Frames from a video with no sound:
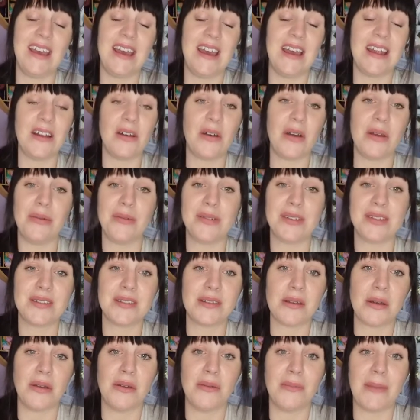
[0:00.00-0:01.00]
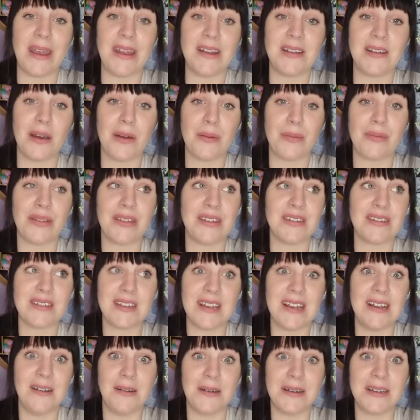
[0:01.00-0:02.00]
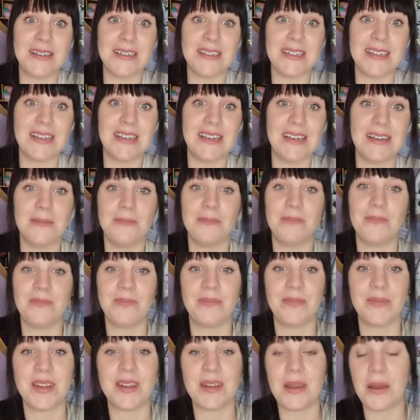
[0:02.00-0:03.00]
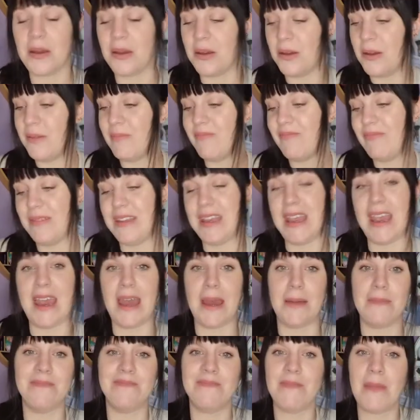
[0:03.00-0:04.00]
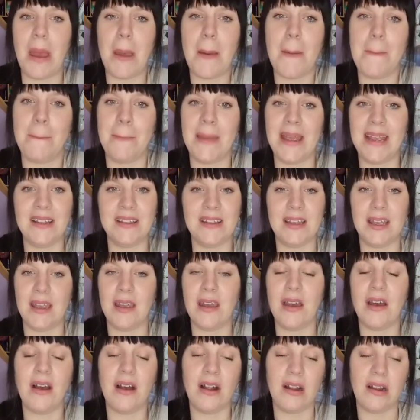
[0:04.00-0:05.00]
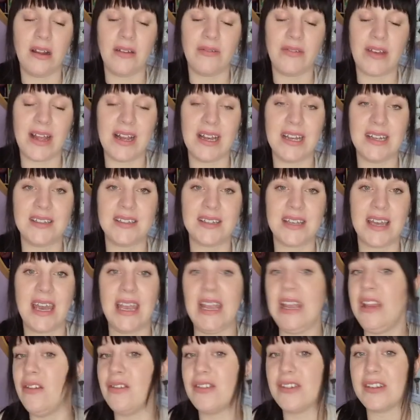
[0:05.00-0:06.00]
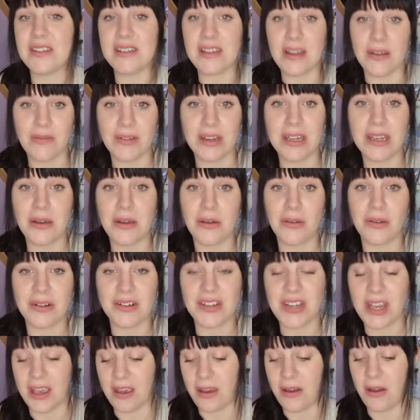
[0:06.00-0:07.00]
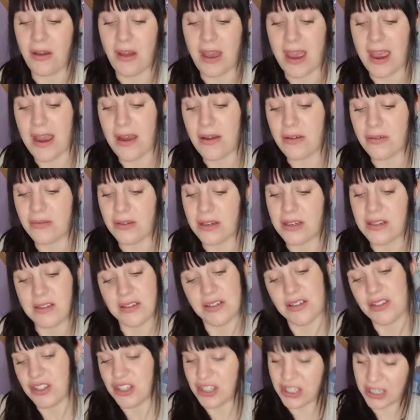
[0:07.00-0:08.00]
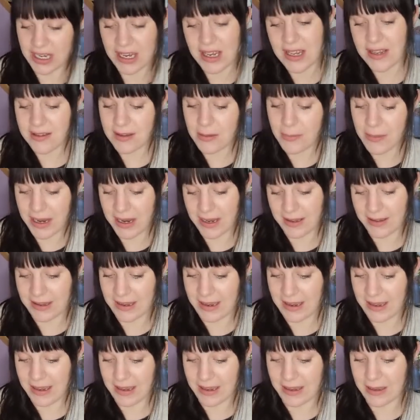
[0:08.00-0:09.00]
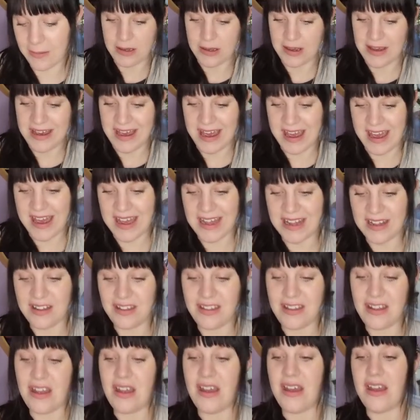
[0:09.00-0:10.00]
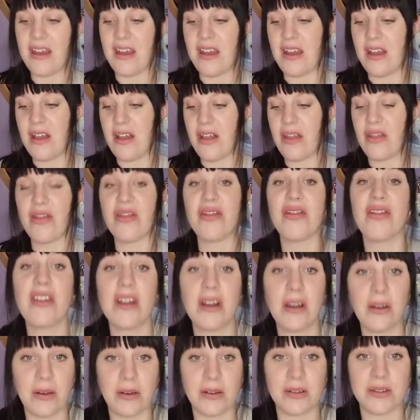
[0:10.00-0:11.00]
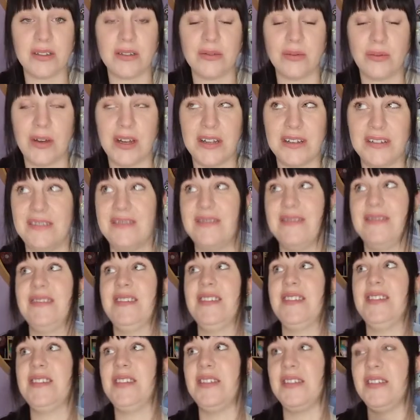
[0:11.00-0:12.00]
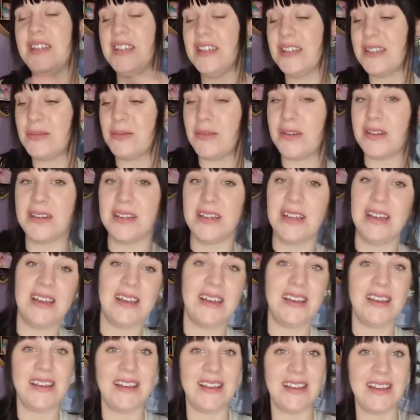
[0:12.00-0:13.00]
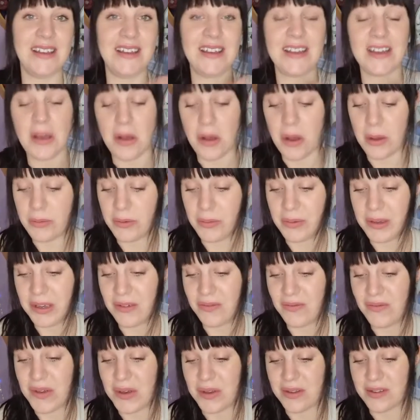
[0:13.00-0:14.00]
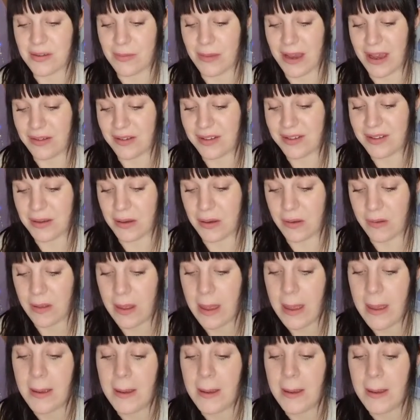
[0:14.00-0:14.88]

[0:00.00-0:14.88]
And I was so made up that she liked it. So yeah, amazing. Love Alex Kate. You should definitely go and check her out. She is amazing. And the last one. So this one I'm a bit confused about. So